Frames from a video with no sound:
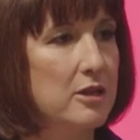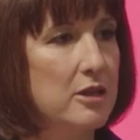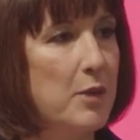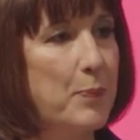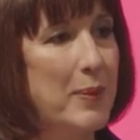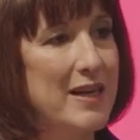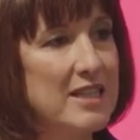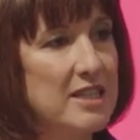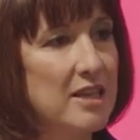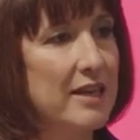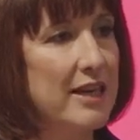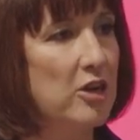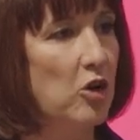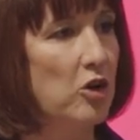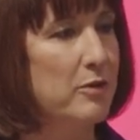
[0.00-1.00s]
The political
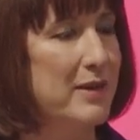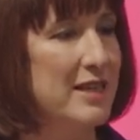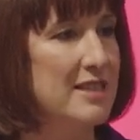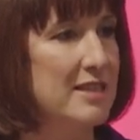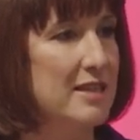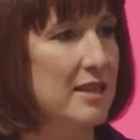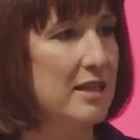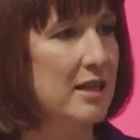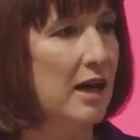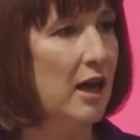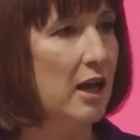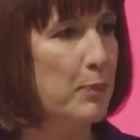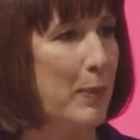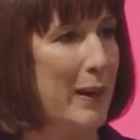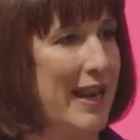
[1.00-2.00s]
economist
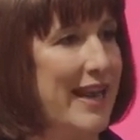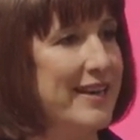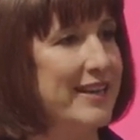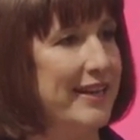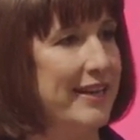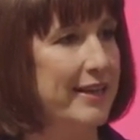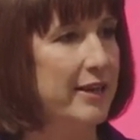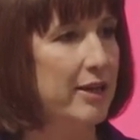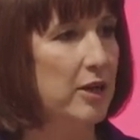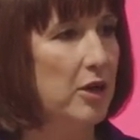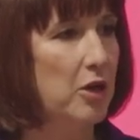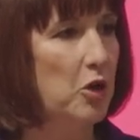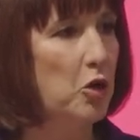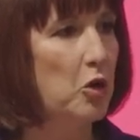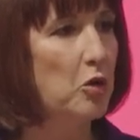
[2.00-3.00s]
Karl Polanyi,
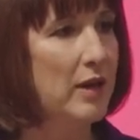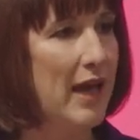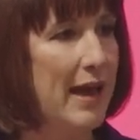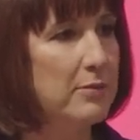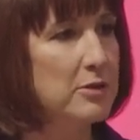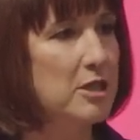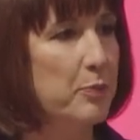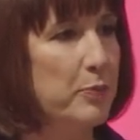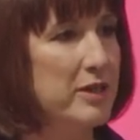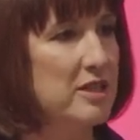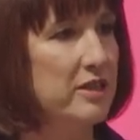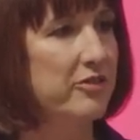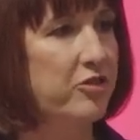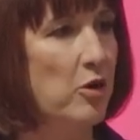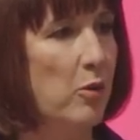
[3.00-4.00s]
who came to
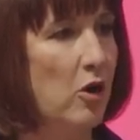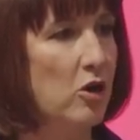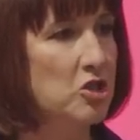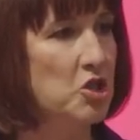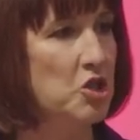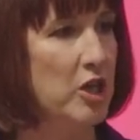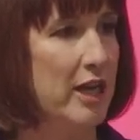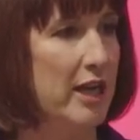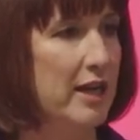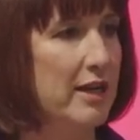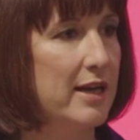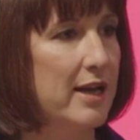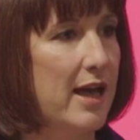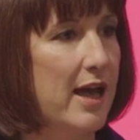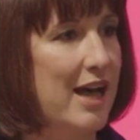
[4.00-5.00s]
Britain from Austria
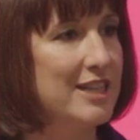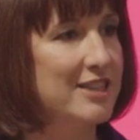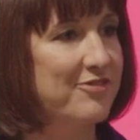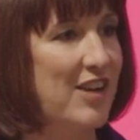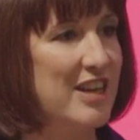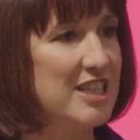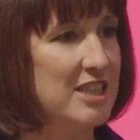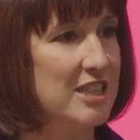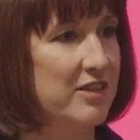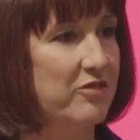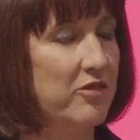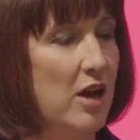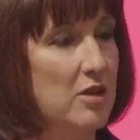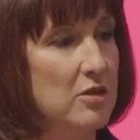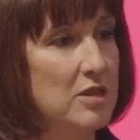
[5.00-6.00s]
as fascism
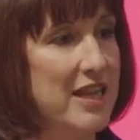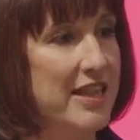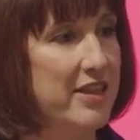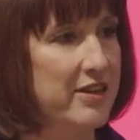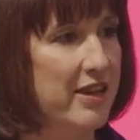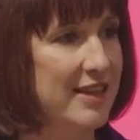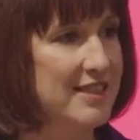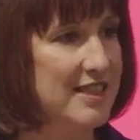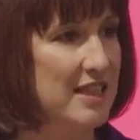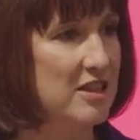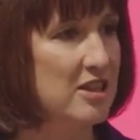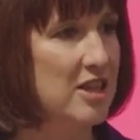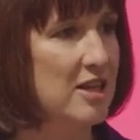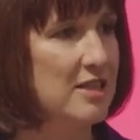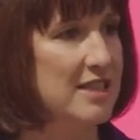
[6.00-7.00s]
rose in the
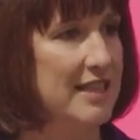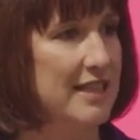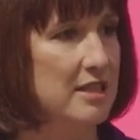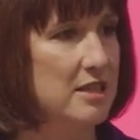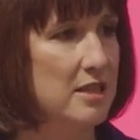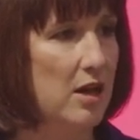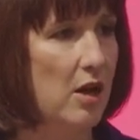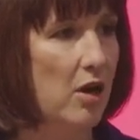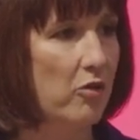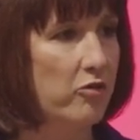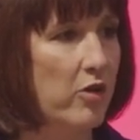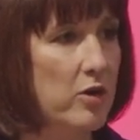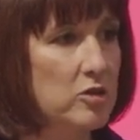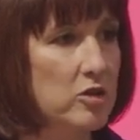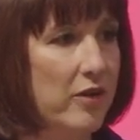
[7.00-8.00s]
1930s,
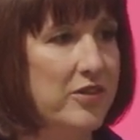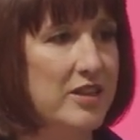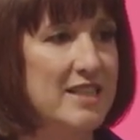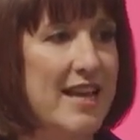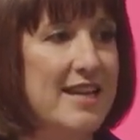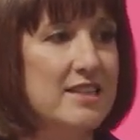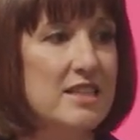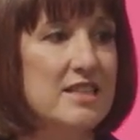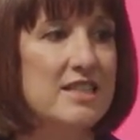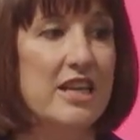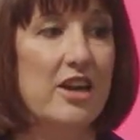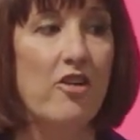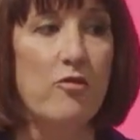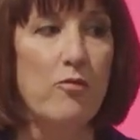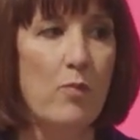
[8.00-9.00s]
wrote of the tendency
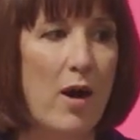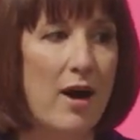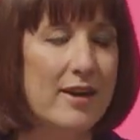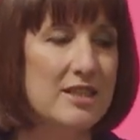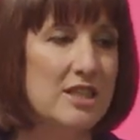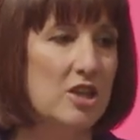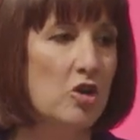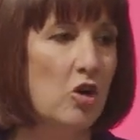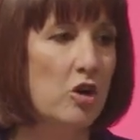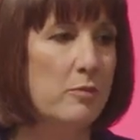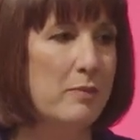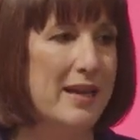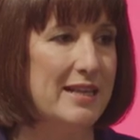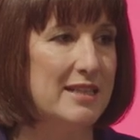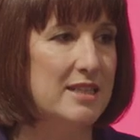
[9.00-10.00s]
of market
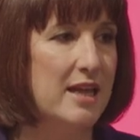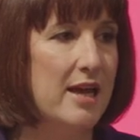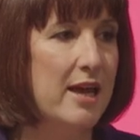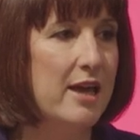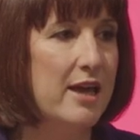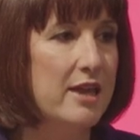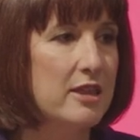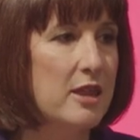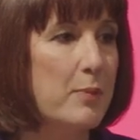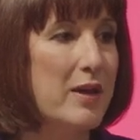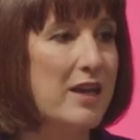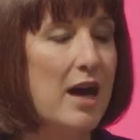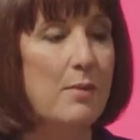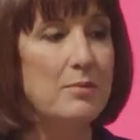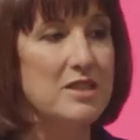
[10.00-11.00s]
economies that
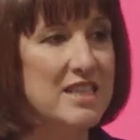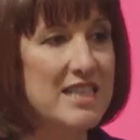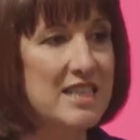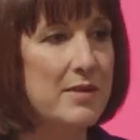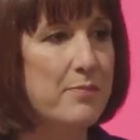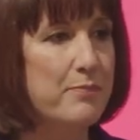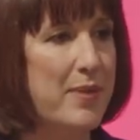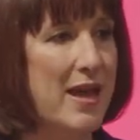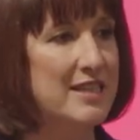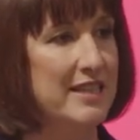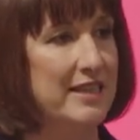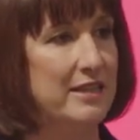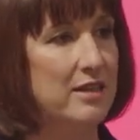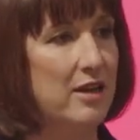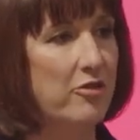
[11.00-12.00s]
become
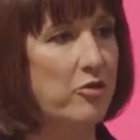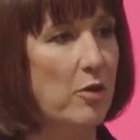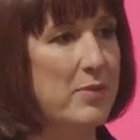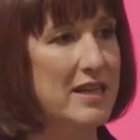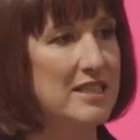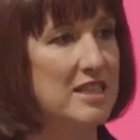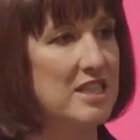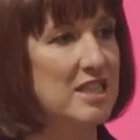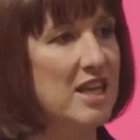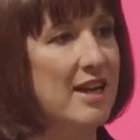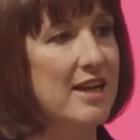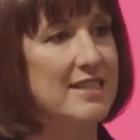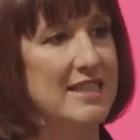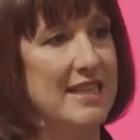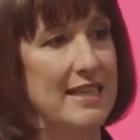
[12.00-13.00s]
disembedded from their
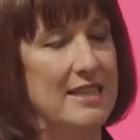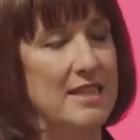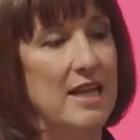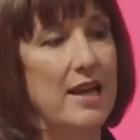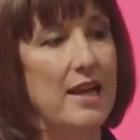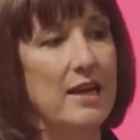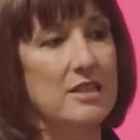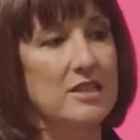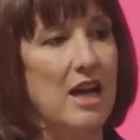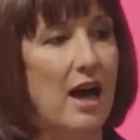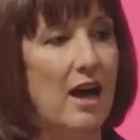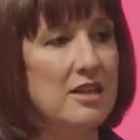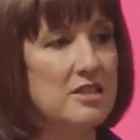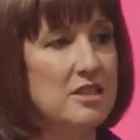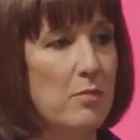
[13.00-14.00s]
societies to
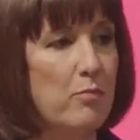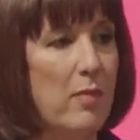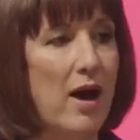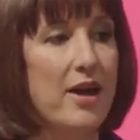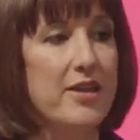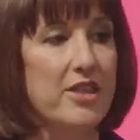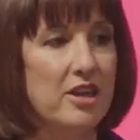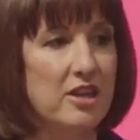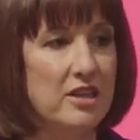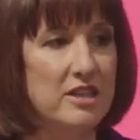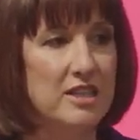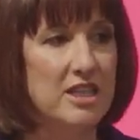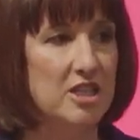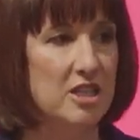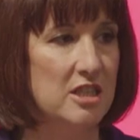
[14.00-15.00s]
undermine the
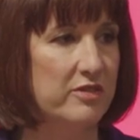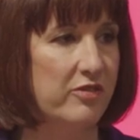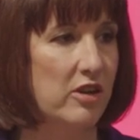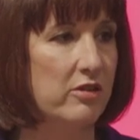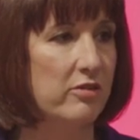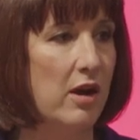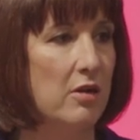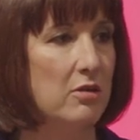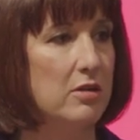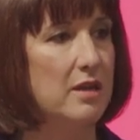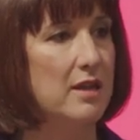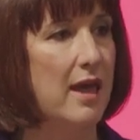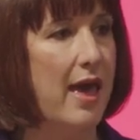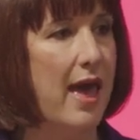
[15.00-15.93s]
conditions for growth